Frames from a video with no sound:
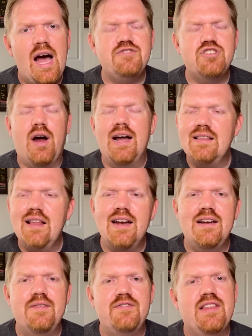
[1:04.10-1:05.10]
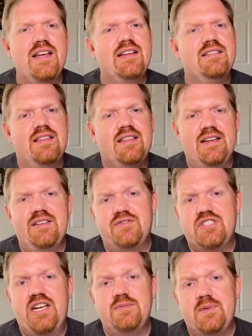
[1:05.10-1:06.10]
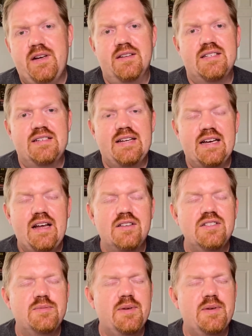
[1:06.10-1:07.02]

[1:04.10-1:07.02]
tried a lot of different things, and things have changed because of technology,